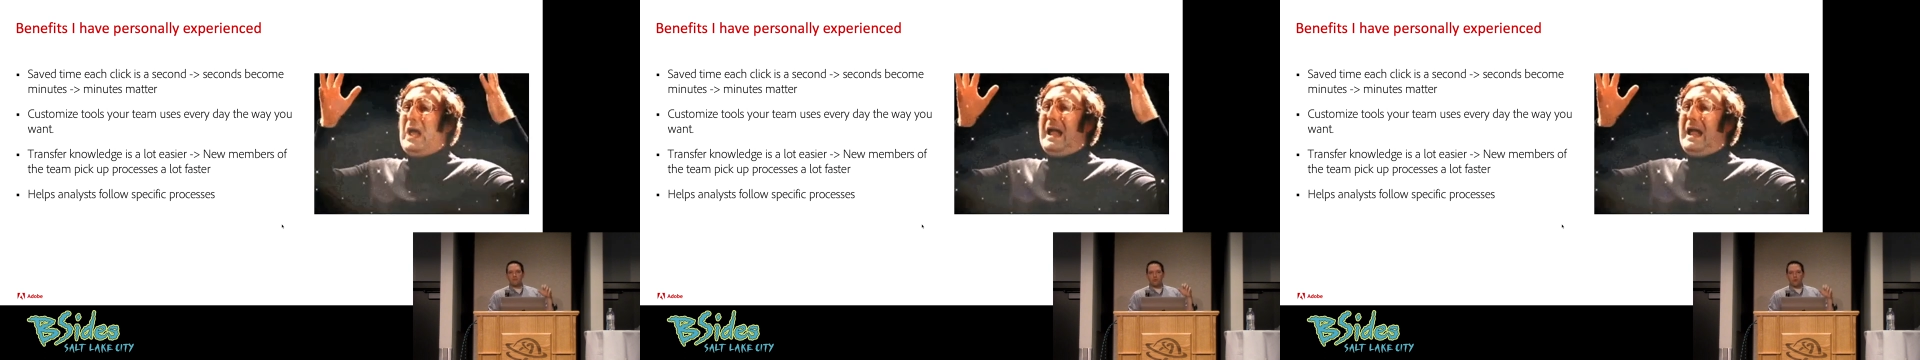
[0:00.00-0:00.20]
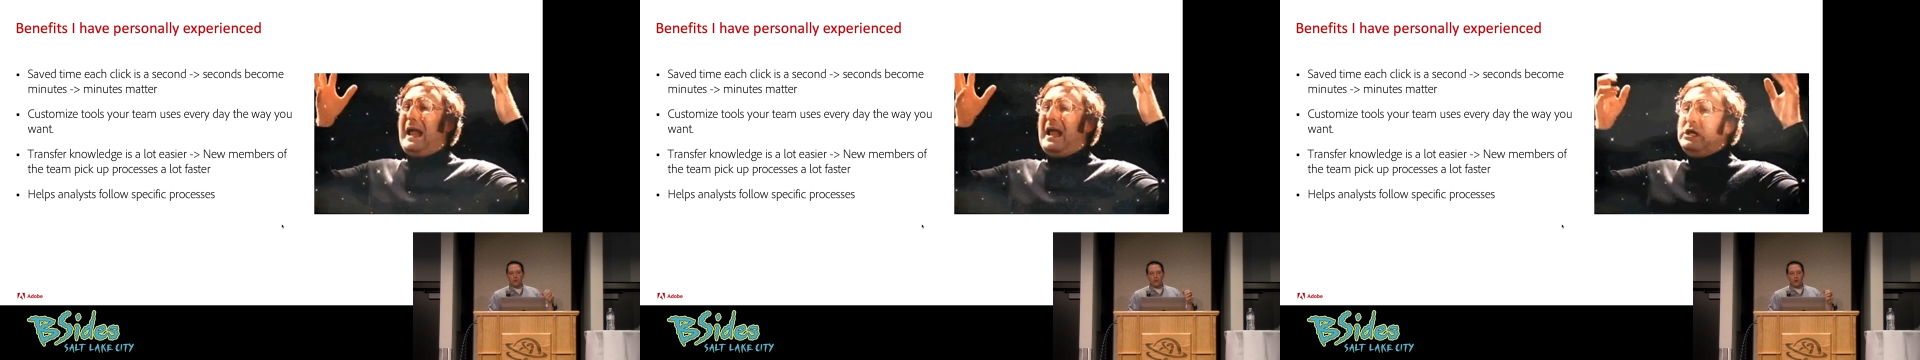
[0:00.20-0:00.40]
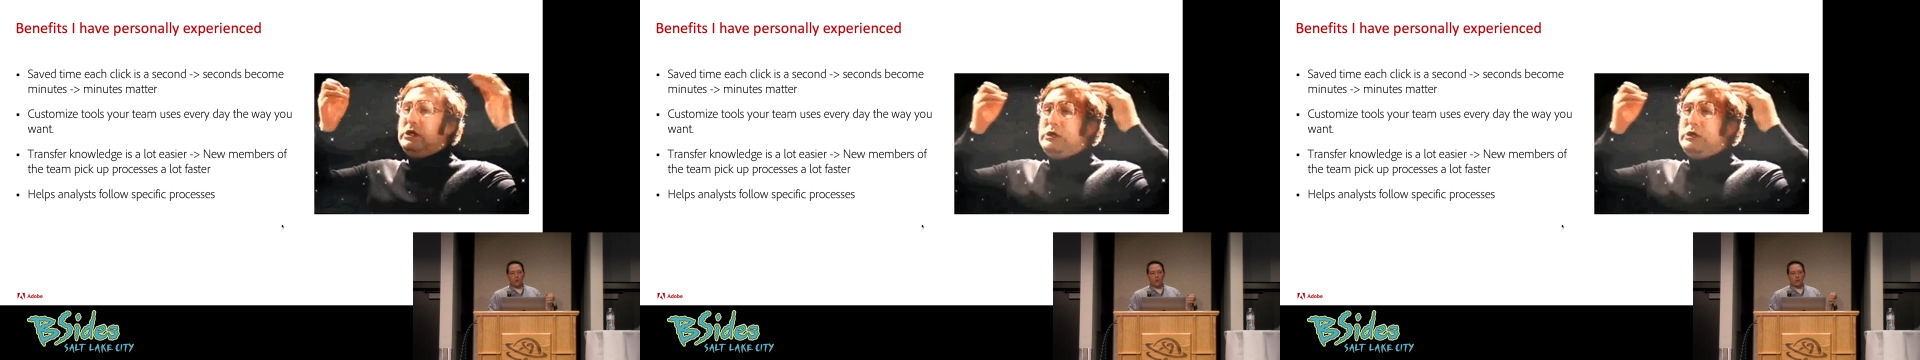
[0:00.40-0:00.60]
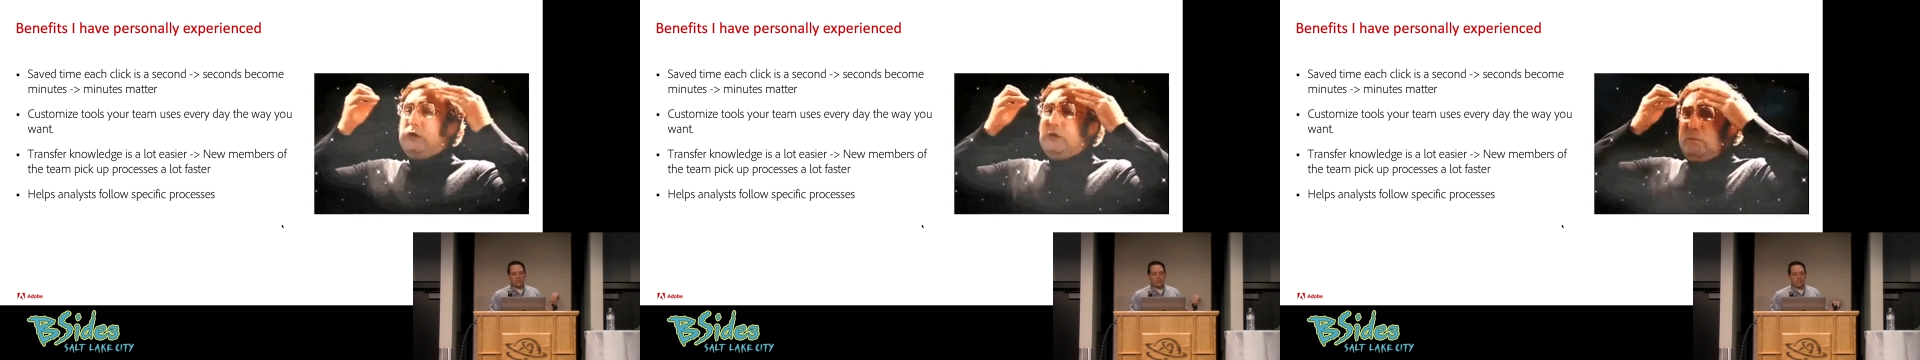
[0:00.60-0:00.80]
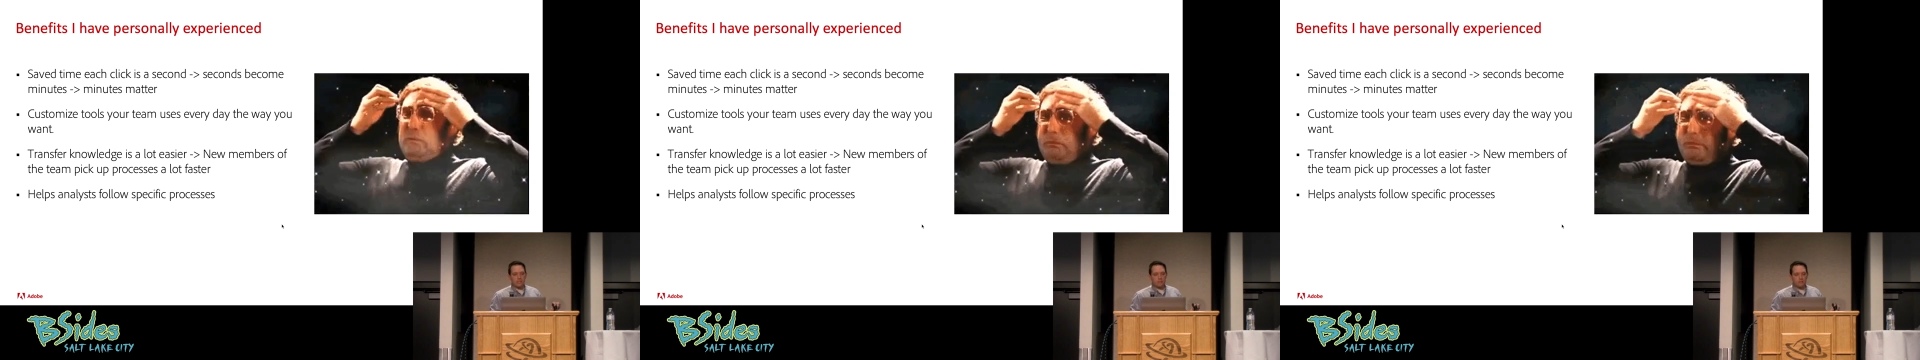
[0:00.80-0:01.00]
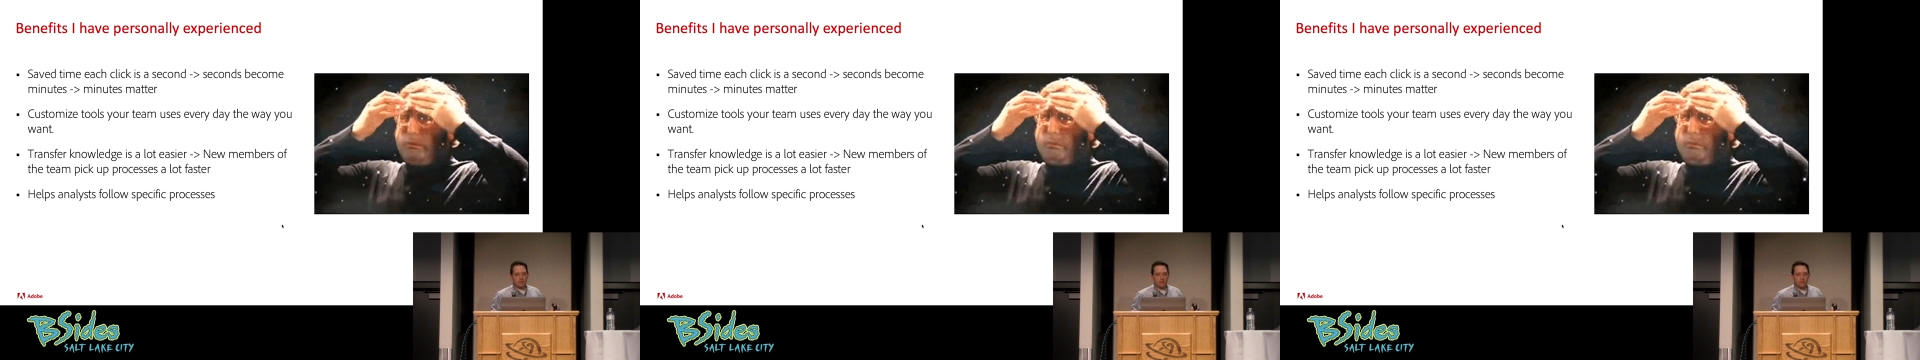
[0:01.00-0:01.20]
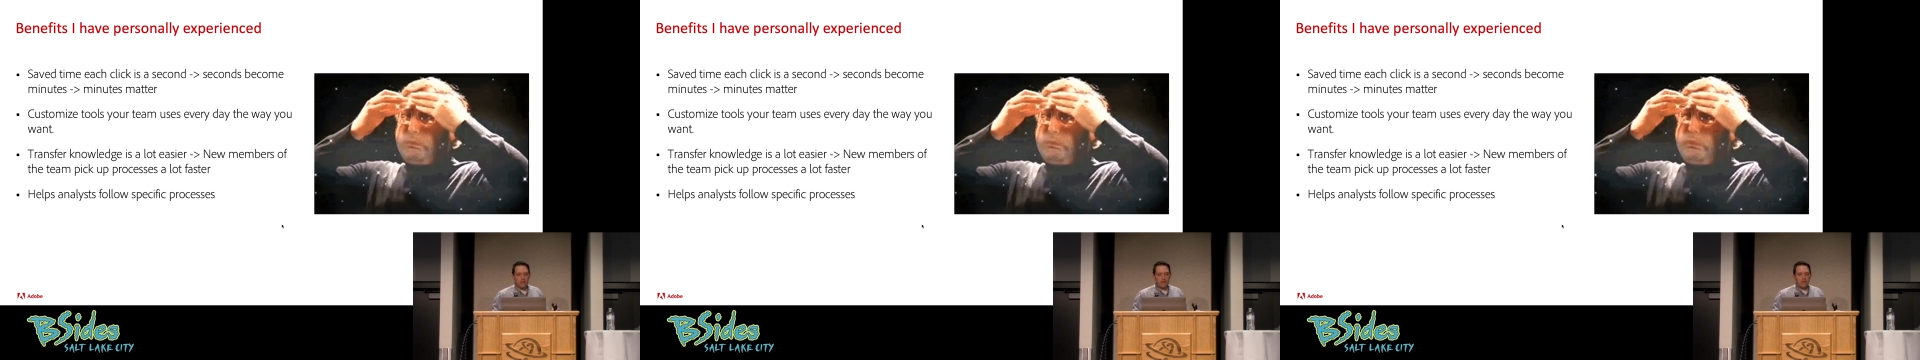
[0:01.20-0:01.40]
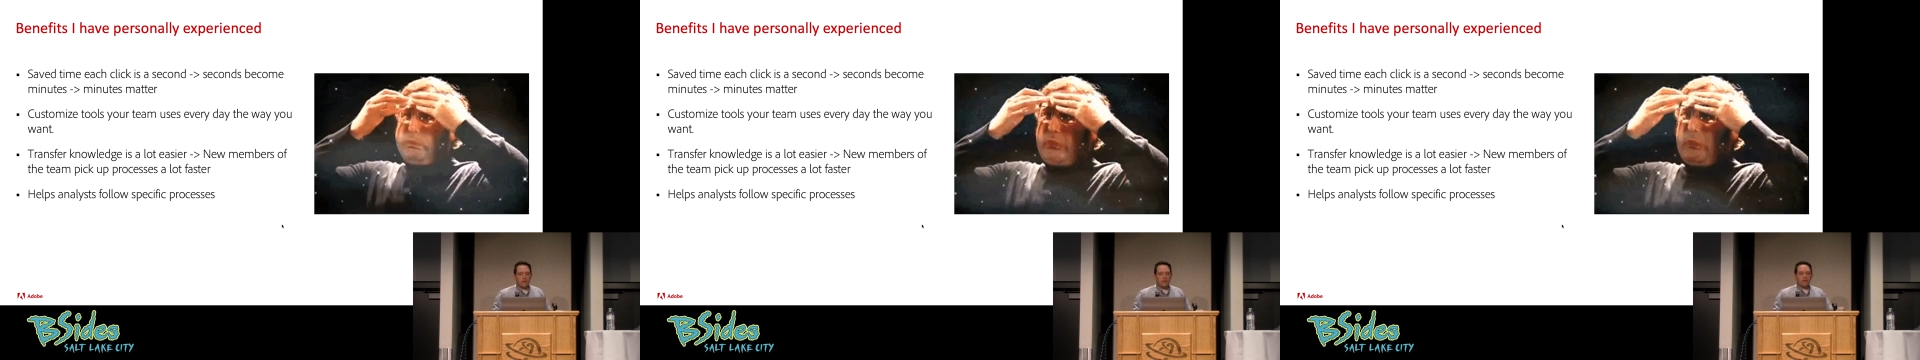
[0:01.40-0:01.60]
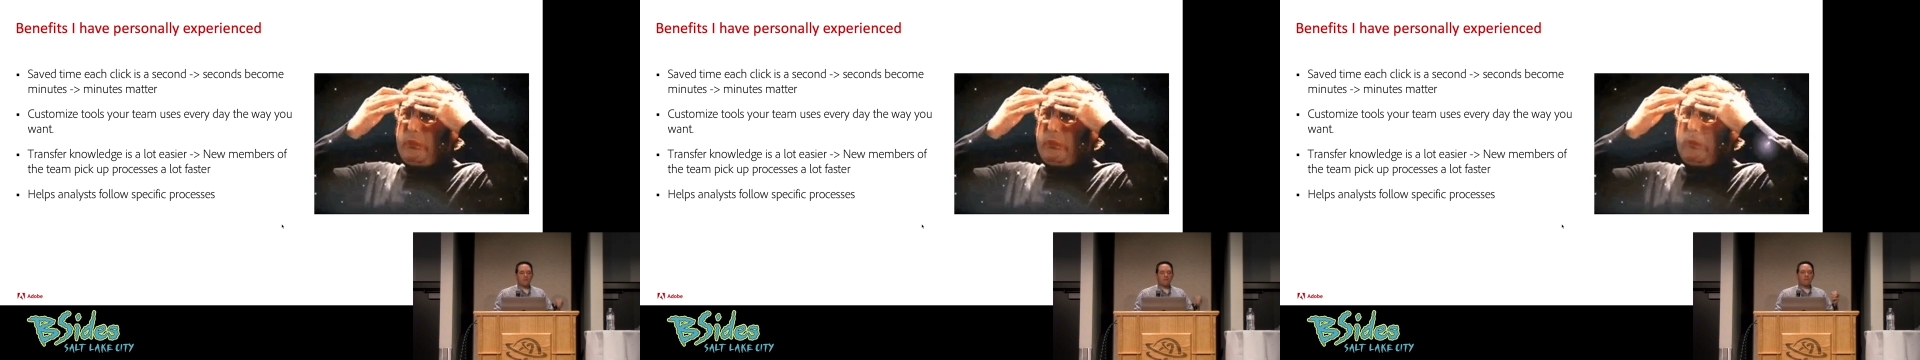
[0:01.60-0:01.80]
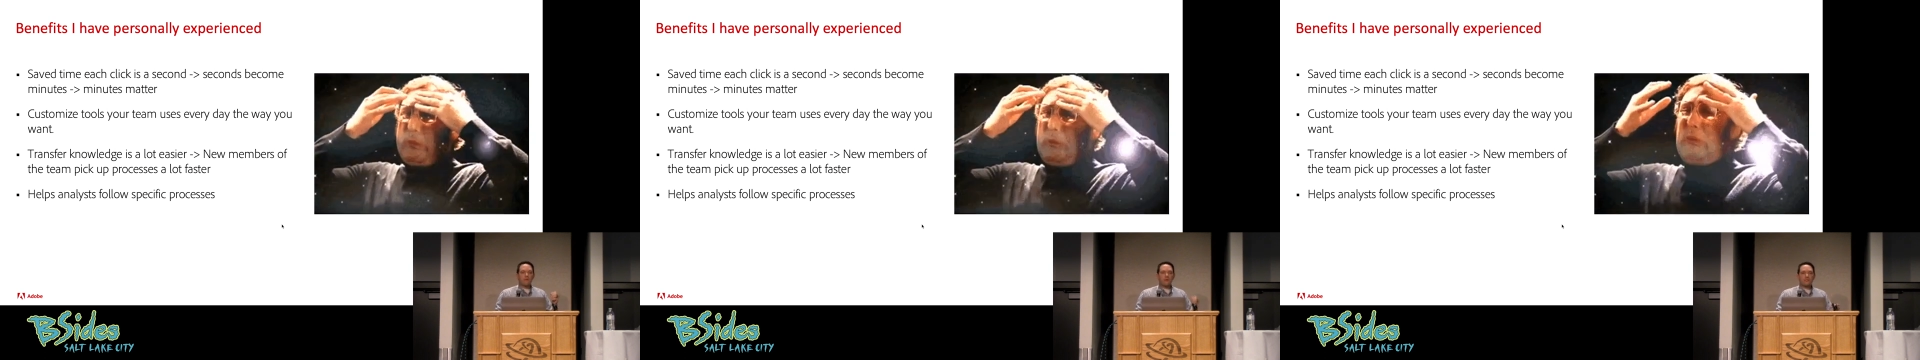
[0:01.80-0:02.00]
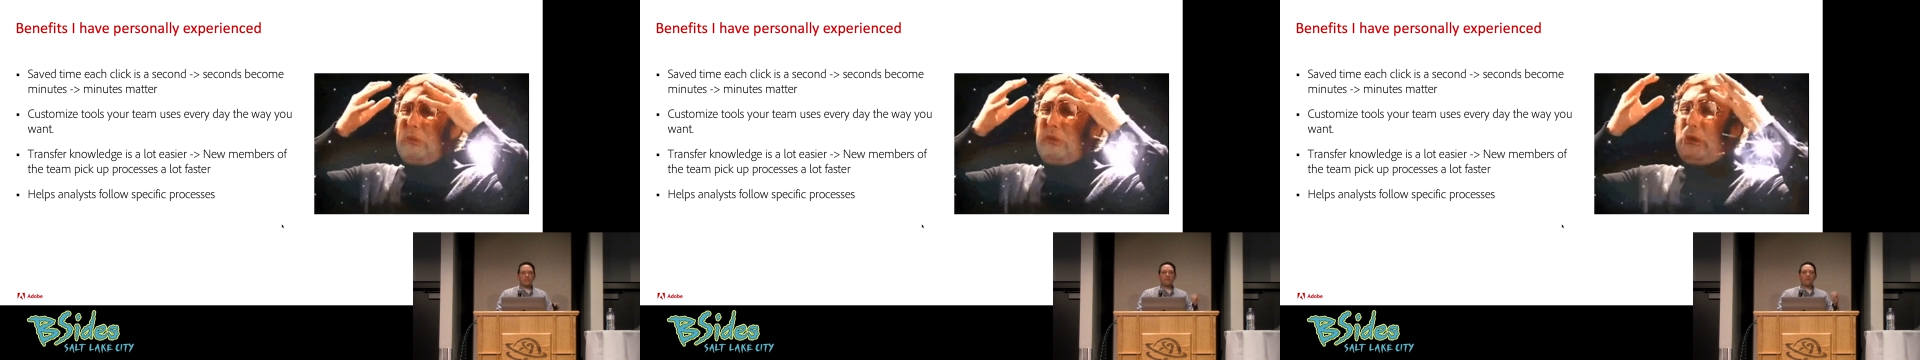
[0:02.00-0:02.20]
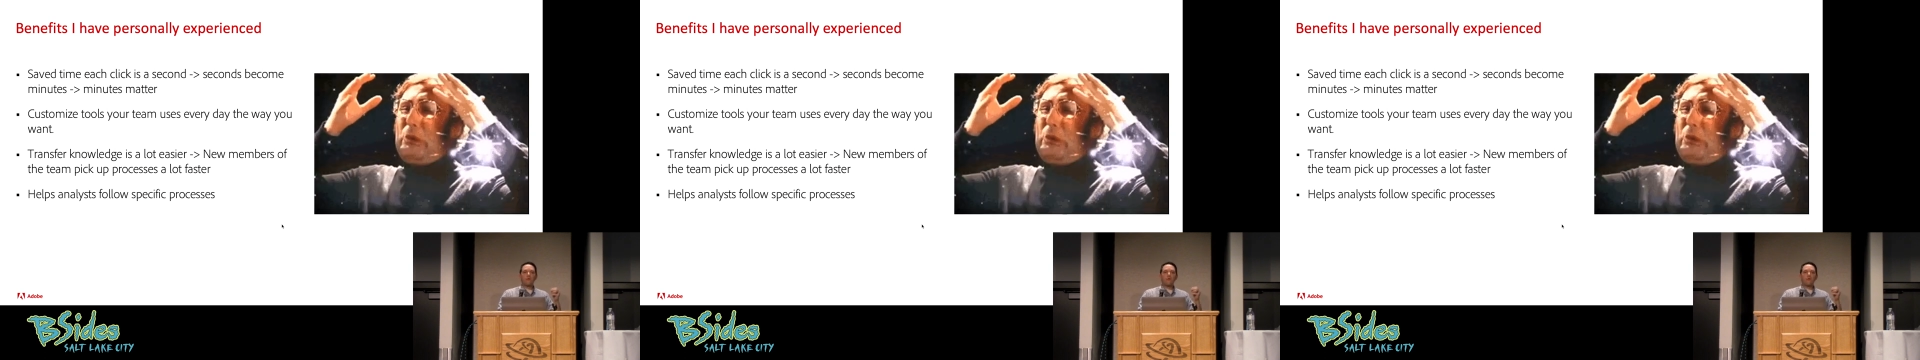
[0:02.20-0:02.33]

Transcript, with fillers: for your team the first and